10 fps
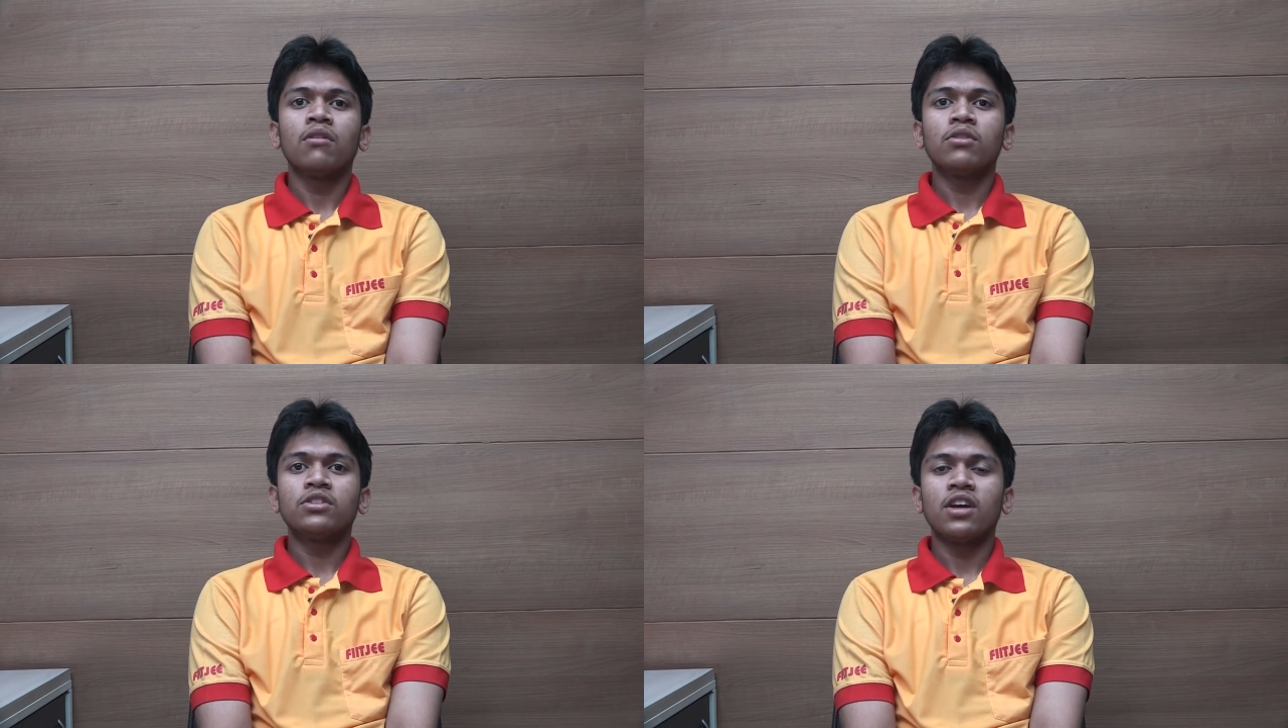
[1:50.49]

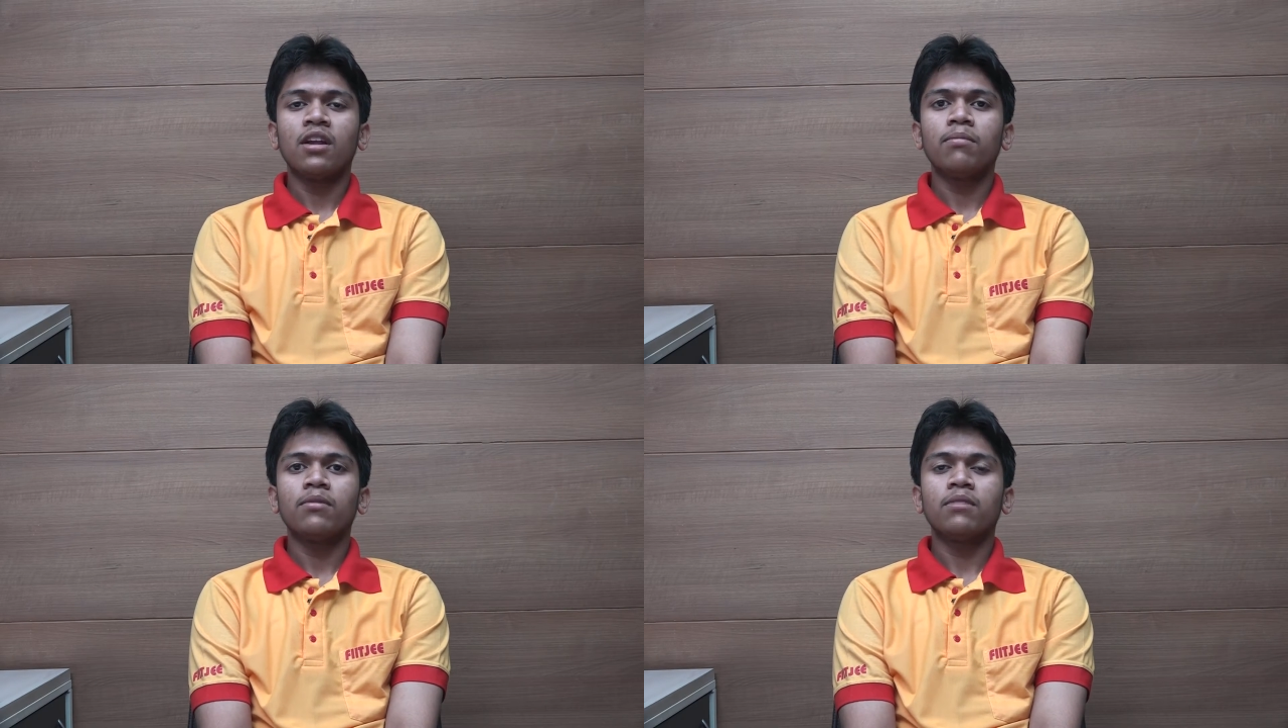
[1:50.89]
which
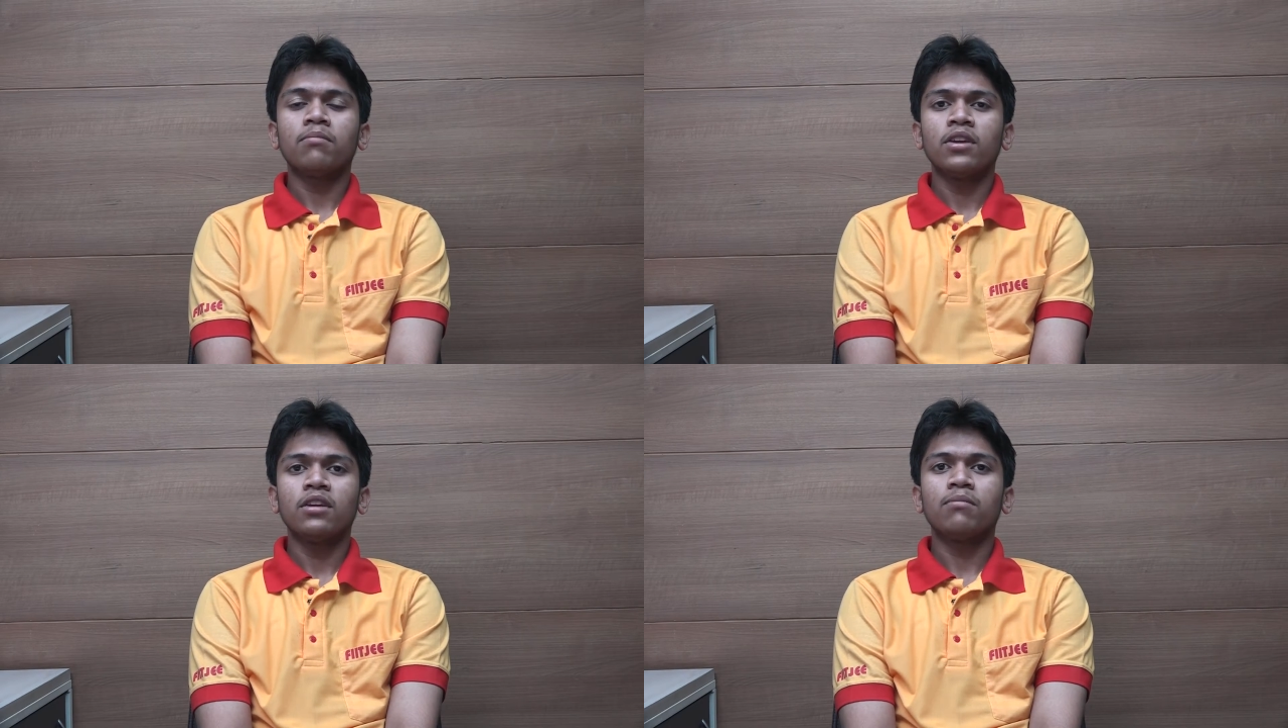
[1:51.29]
helped
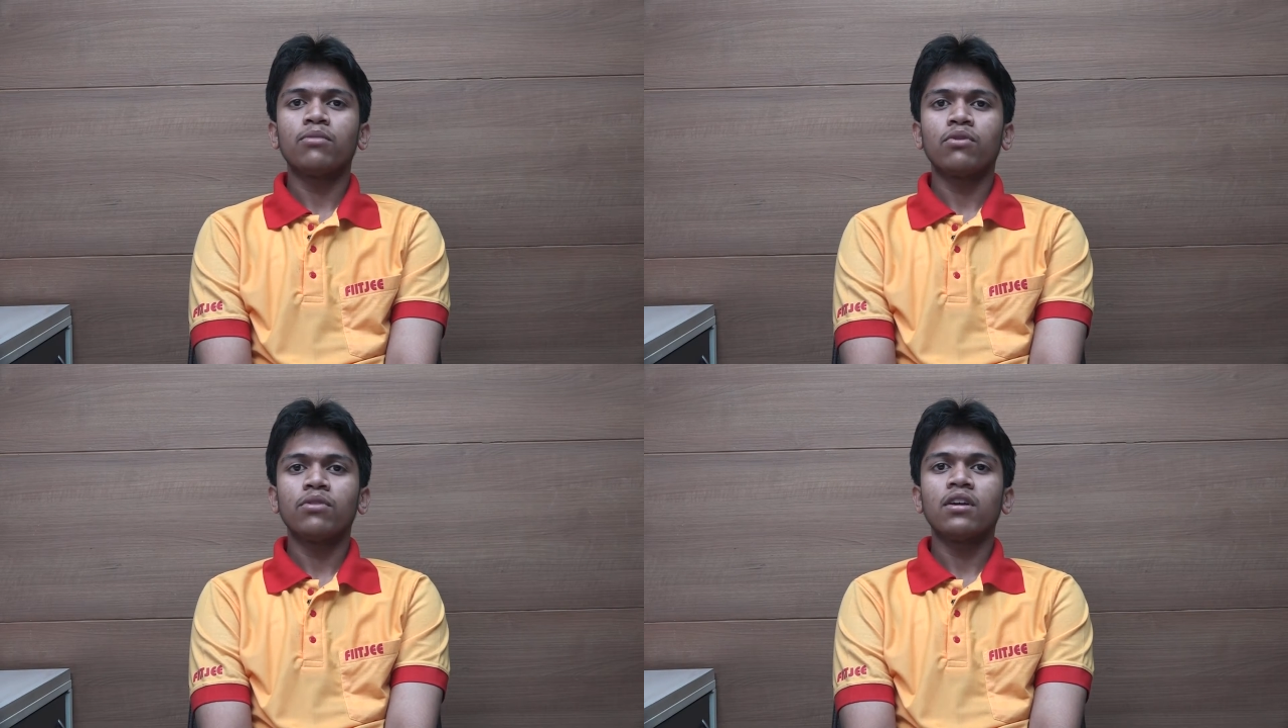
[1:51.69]
me
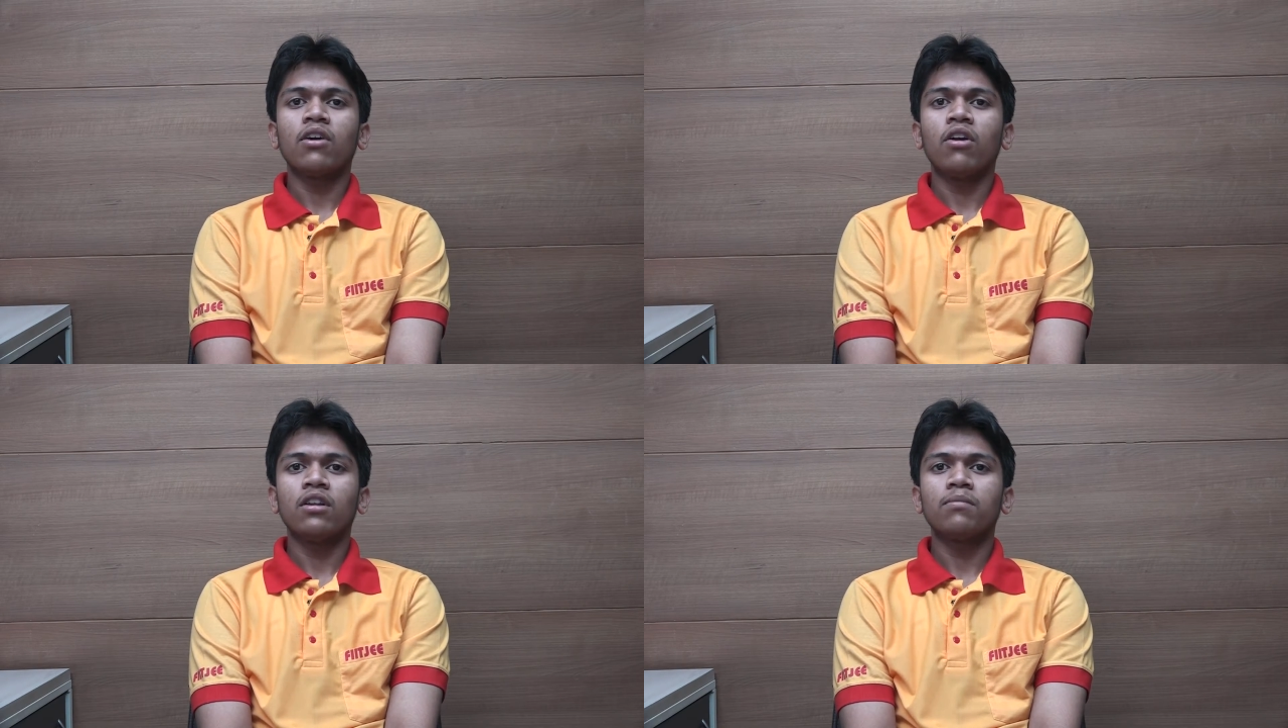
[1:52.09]
improving
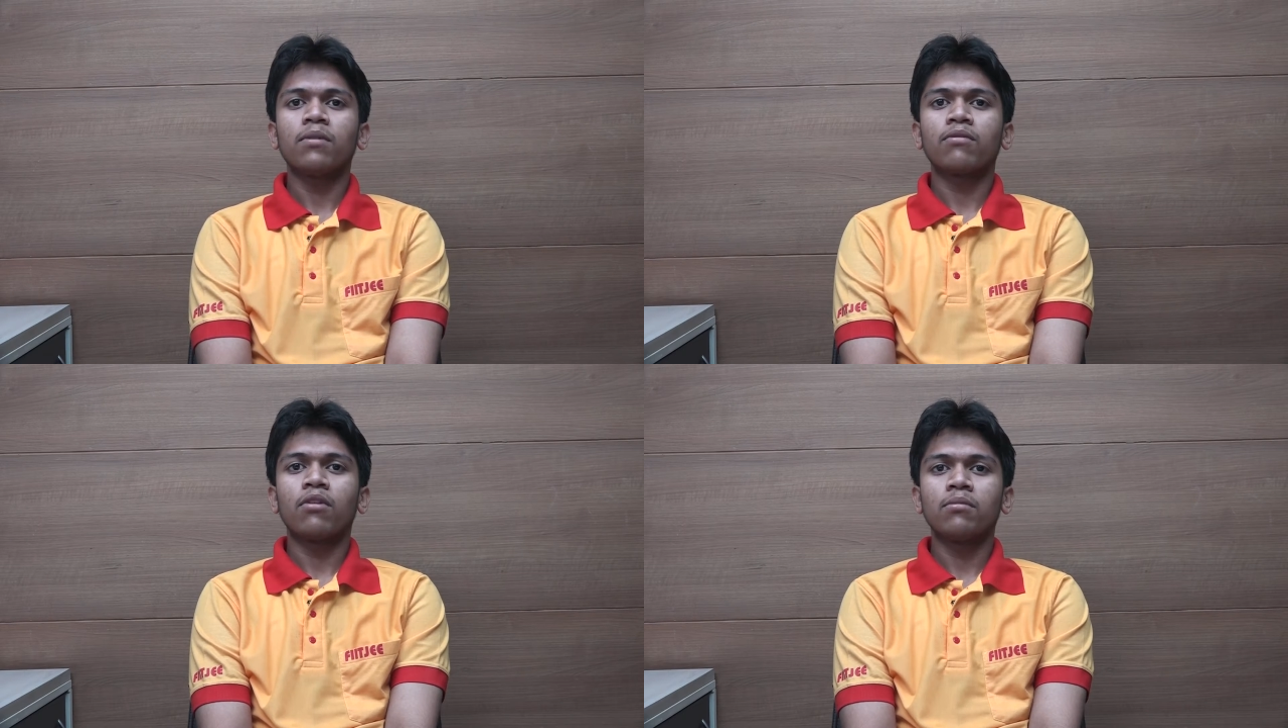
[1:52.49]
all the
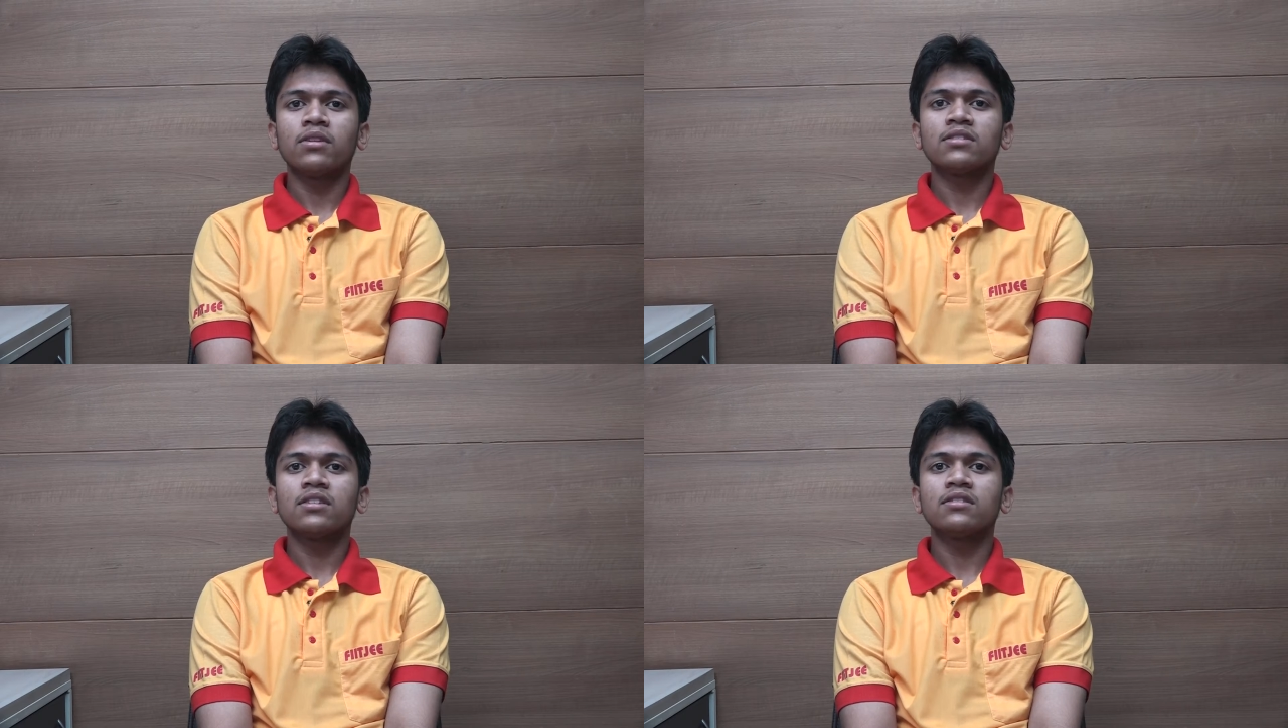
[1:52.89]

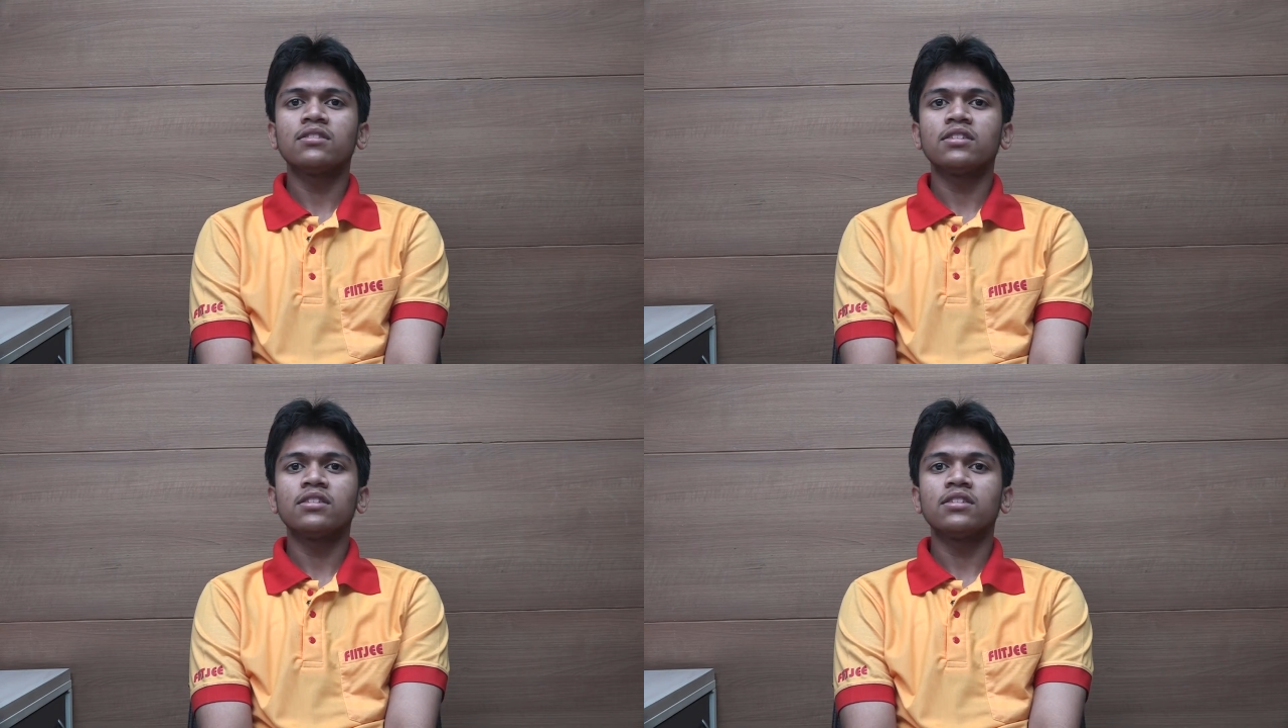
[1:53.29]
performances